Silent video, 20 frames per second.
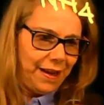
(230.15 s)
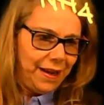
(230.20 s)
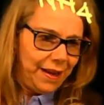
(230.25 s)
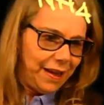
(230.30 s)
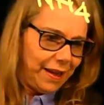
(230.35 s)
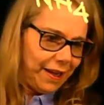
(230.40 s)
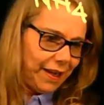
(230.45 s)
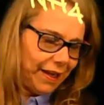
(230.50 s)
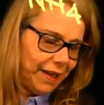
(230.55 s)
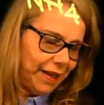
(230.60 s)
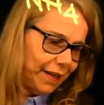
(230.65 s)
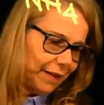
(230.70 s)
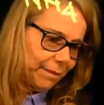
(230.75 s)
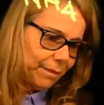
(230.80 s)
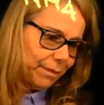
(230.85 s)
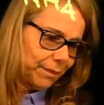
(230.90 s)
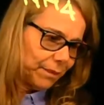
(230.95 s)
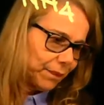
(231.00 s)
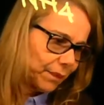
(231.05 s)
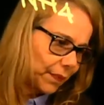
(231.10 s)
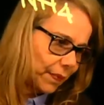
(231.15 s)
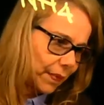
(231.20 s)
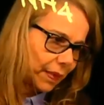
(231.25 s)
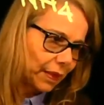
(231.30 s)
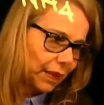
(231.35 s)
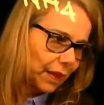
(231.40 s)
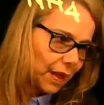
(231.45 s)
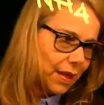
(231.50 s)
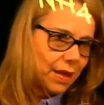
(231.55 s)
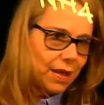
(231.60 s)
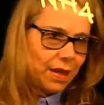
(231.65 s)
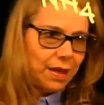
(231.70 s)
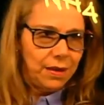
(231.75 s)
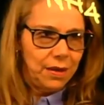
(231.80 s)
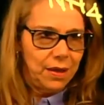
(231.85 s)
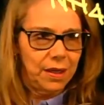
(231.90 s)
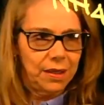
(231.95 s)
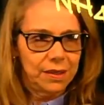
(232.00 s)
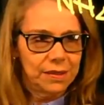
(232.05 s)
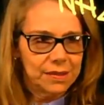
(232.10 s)
And
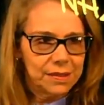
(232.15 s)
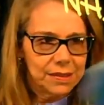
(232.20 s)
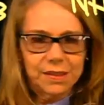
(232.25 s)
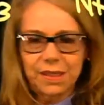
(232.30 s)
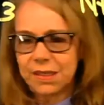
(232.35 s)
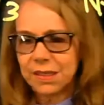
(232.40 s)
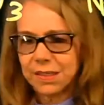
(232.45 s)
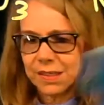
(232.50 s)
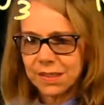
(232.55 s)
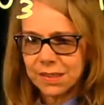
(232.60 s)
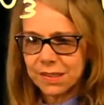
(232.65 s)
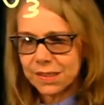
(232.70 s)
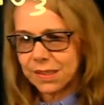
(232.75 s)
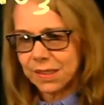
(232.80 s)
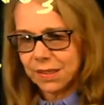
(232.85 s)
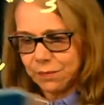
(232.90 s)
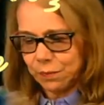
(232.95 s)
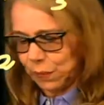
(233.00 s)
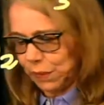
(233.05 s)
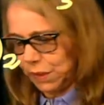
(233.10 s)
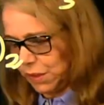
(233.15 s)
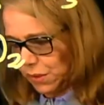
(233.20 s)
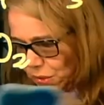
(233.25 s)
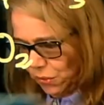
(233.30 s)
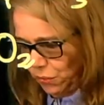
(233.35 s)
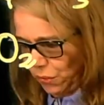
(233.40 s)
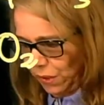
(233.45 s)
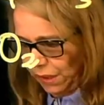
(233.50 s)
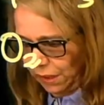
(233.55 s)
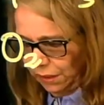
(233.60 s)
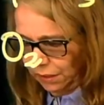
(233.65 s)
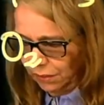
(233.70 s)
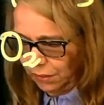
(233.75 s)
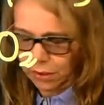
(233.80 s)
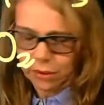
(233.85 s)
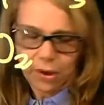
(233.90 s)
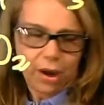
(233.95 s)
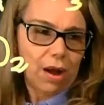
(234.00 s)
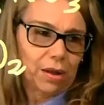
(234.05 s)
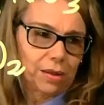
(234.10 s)
this is simply doing a
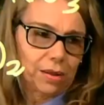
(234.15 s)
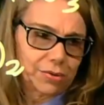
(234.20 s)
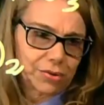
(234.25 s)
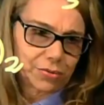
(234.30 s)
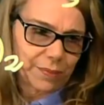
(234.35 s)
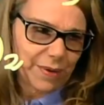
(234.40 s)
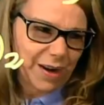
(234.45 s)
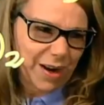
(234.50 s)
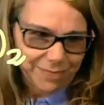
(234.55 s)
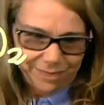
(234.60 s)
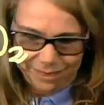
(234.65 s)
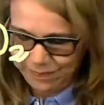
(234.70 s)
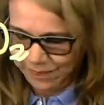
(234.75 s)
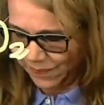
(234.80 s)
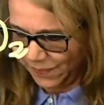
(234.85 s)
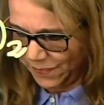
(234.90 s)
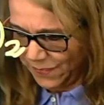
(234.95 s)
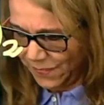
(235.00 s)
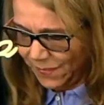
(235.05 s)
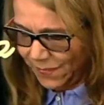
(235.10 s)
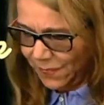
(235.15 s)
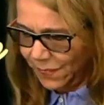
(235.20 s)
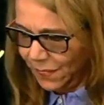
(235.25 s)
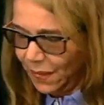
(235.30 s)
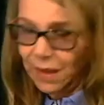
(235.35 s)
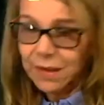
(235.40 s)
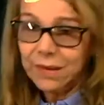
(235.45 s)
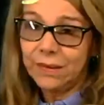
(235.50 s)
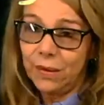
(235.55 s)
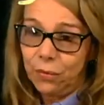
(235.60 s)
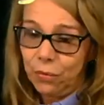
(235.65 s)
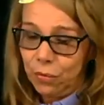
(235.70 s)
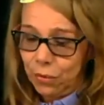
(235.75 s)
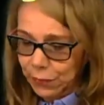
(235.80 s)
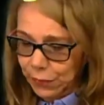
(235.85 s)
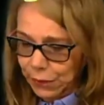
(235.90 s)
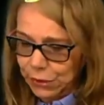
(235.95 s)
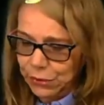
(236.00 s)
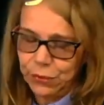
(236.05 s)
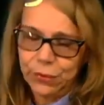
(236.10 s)
little algebra. So what
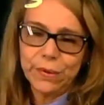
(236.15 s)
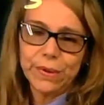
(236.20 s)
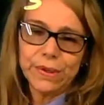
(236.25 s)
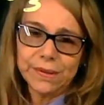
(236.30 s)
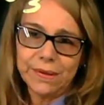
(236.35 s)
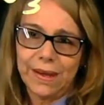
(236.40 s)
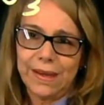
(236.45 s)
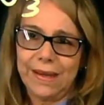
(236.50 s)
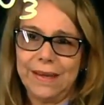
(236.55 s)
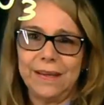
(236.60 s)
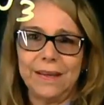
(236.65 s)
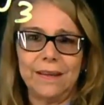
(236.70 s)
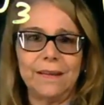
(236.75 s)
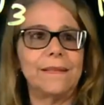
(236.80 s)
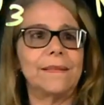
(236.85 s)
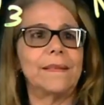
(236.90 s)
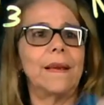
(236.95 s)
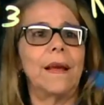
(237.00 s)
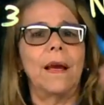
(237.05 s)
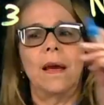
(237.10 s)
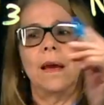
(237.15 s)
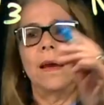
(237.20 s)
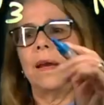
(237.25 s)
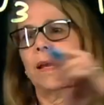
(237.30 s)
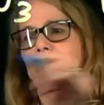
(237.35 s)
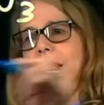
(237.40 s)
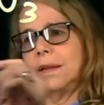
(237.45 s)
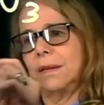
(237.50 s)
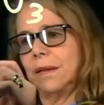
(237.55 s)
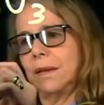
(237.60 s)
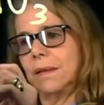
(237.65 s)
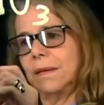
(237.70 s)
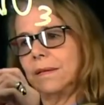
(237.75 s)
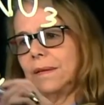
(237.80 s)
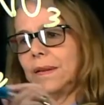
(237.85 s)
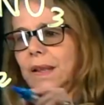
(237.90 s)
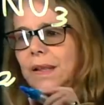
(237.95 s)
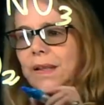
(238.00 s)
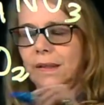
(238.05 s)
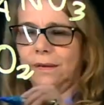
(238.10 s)
we're doing is, in this
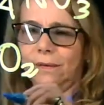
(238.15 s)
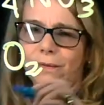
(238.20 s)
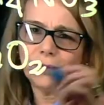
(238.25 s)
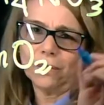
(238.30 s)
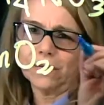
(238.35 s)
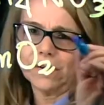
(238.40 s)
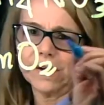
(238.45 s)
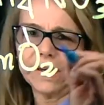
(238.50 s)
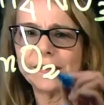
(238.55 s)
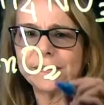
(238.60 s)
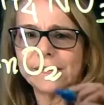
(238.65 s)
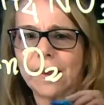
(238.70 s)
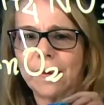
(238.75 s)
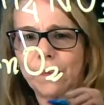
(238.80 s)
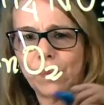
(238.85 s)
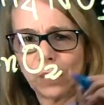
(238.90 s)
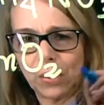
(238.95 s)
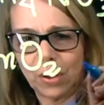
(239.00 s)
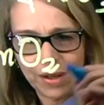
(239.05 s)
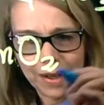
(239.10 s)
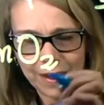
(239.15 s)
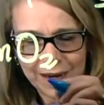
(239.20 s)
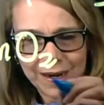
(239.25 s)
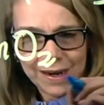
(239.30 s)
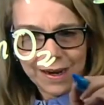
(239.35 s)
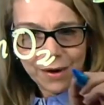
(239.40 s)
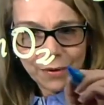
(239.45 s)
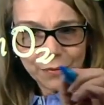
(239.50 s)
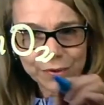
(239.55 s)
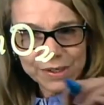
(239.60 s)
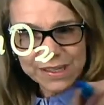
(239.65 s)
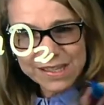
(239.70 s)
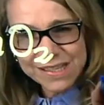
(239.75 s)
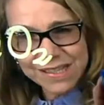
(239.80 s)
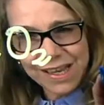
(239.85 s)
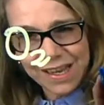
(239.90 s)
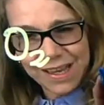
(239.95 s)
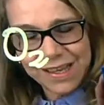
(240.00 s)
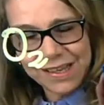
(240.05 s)
case, for example, we said